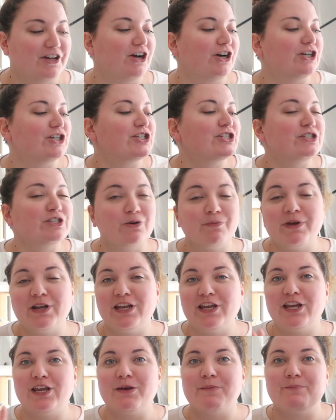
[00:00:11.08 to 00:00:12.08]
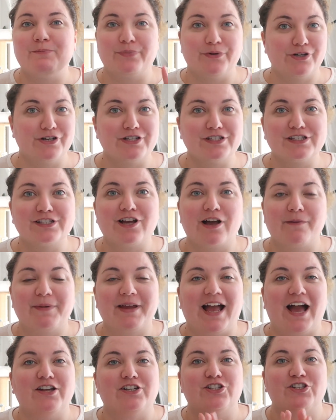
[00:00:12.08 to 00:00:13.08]
There are so many books
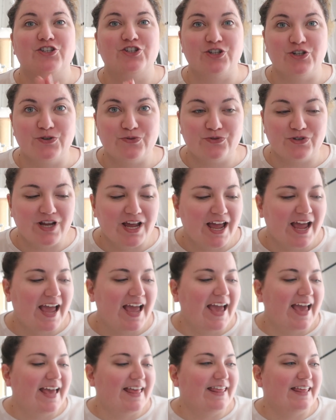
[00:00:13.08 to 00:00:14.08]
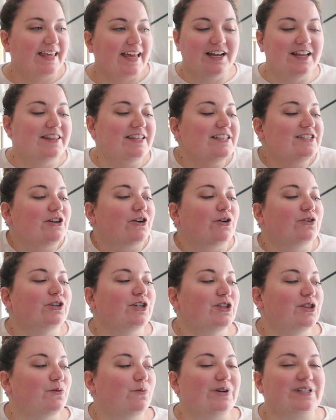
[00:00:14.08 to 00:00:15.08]
coming out in June, and these are
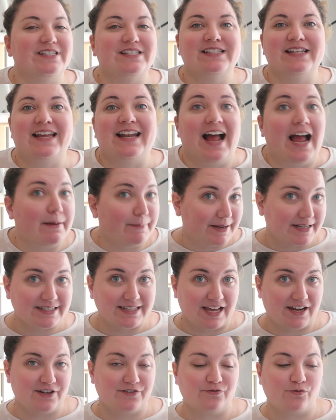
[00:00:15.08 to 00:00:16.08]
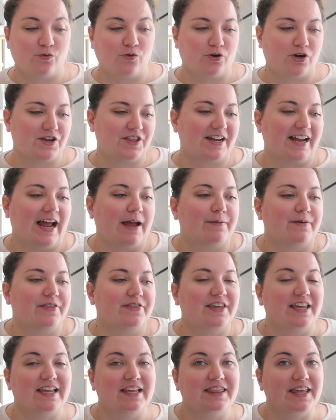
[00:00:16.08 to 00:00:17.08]
only the ones that I'm excited for or that I
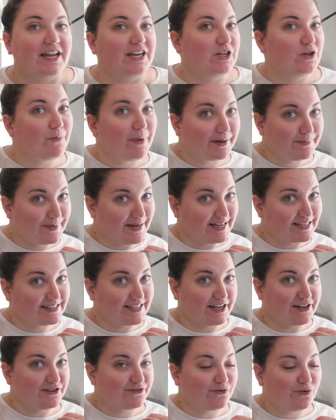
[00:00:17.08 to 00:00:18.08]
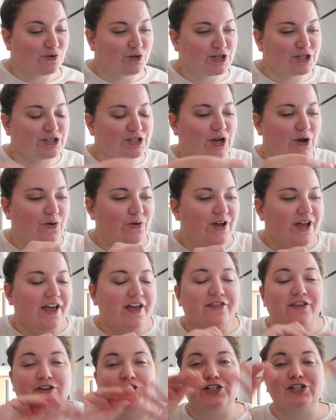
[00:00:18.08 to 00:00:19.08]
would think that you might be excited for. So
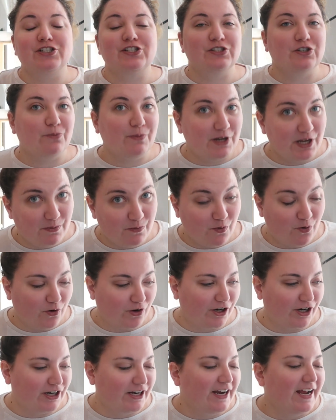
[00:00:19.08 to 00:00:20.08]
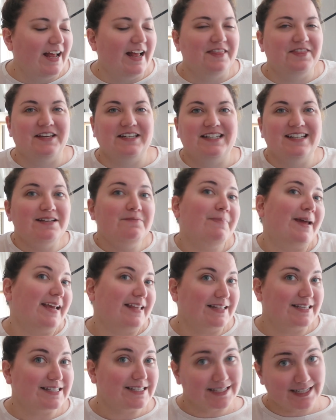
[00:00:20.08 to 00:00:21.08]
there are so many more that didn't
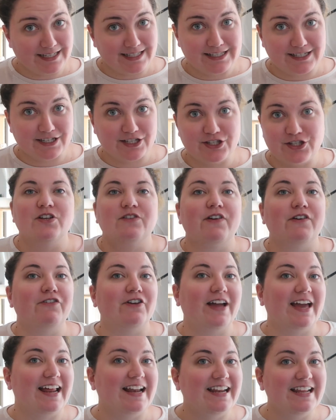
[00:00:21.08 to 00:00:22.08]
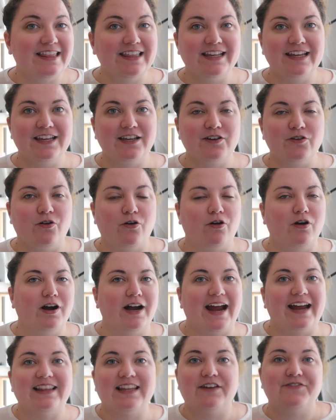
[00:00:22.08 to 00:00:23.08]
make this list. So if I forget anything or
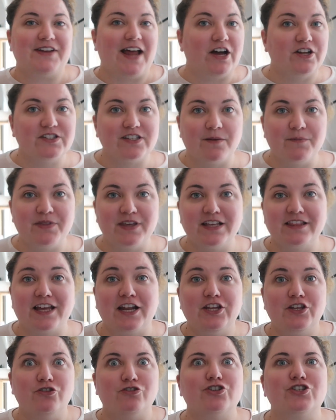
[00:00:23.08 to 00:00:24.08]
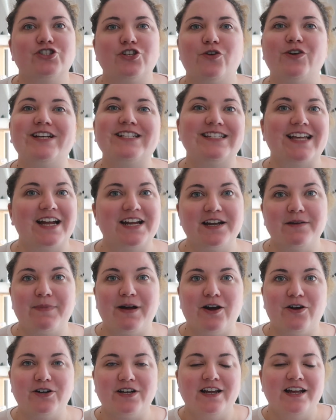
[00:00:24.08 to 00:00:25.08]
I left out something that you're so excited
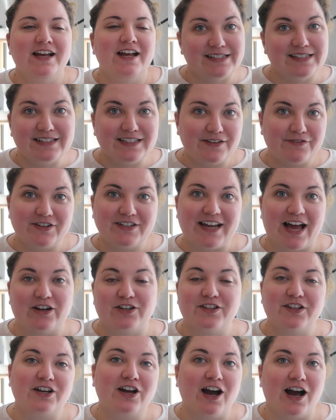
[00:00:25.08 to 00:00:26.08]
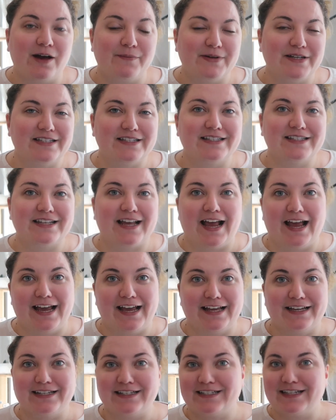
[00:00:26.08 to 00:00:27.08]
about, please leave it down in the comments
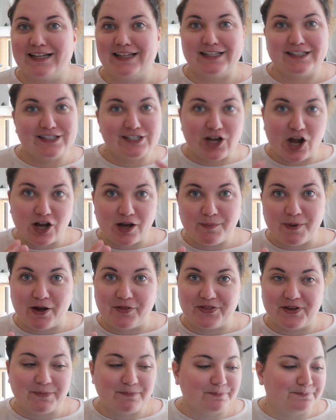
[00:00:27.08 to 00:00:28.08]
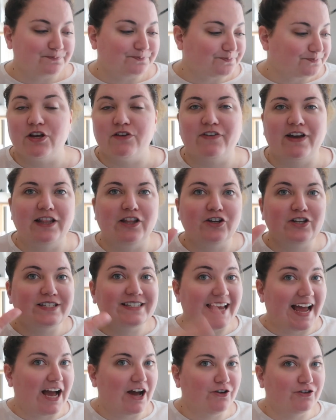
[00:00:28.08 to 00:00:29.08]
and let's talk about them. So if I
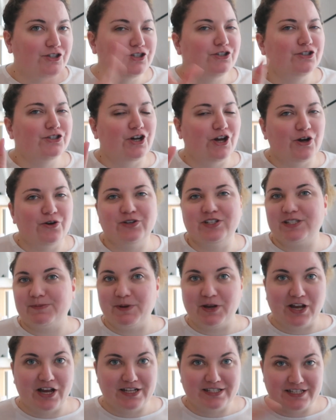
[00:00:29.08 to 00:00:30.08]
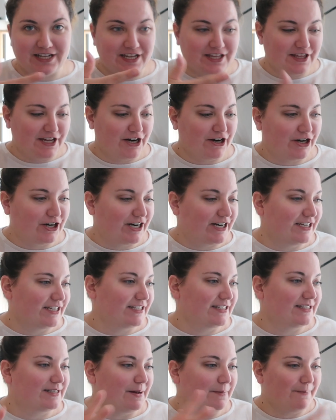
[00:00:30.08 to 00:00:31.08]
look down, you know it's because there
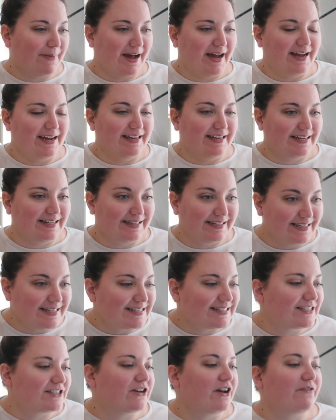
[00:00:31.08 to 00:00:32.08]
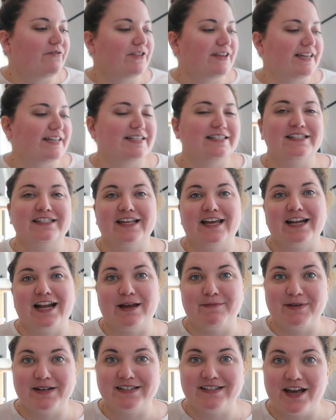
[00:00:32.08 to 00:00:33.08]
is my list of things that
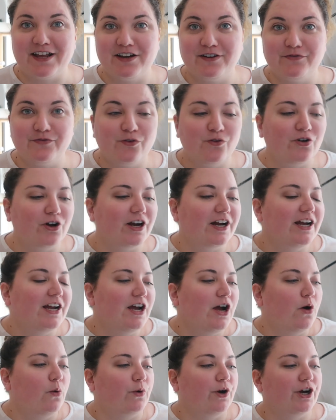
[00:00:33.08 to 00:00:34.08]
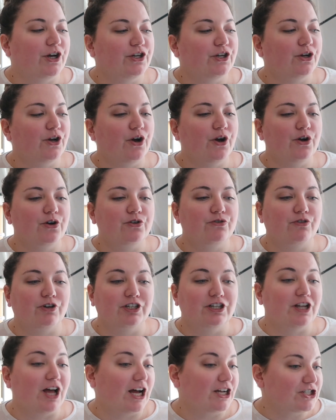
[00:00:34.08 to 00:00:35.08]
I'm excited for. We're going to go
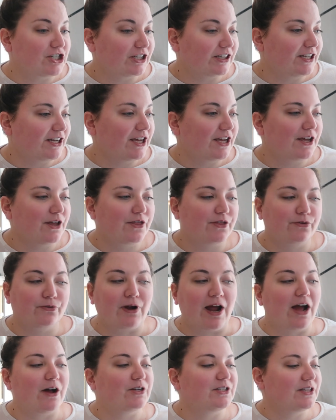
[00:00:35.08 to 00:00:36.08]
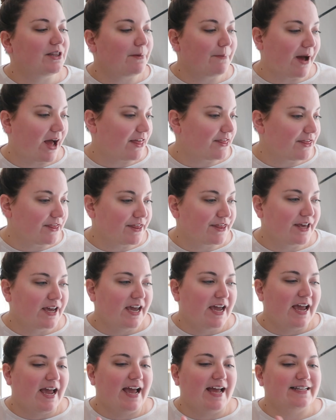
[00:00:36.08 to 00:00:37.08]
chronologically throughout the month
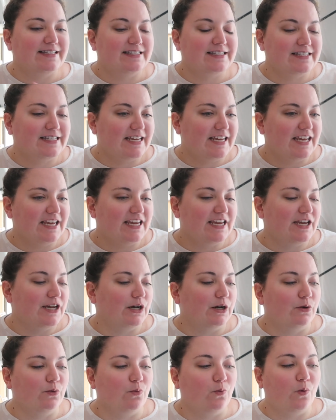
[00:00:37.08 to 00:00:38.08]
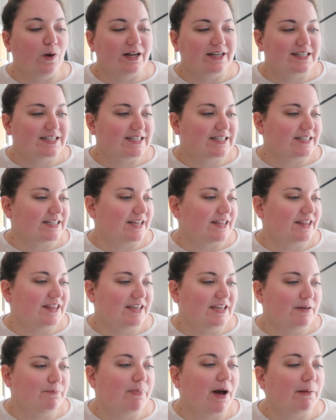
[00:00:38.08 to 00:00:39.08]
and see what
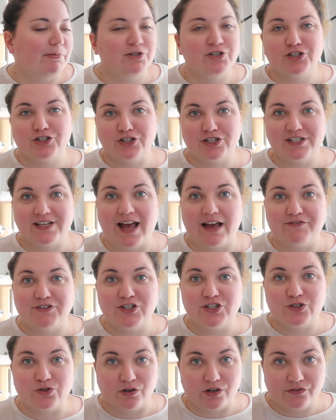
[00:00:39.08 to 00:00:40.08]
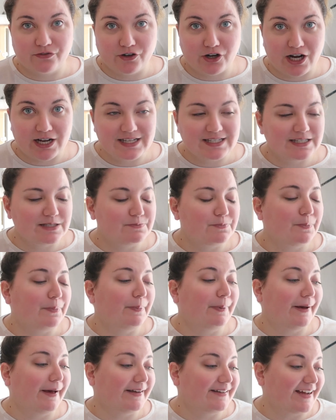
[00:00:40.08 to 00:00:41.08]
the publishers have in store for us.
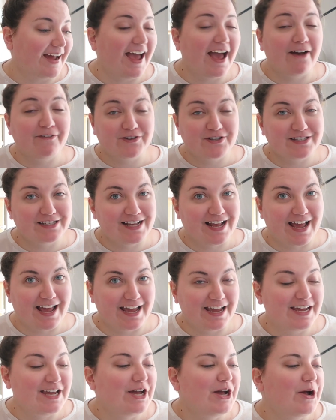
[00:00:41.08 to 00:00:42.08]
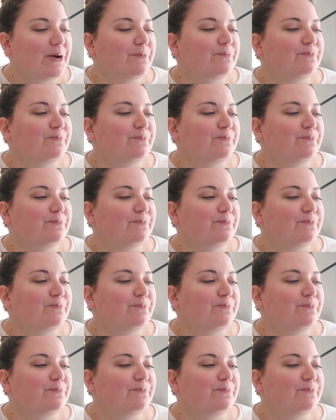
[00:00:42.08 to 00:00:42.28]
But I have to say,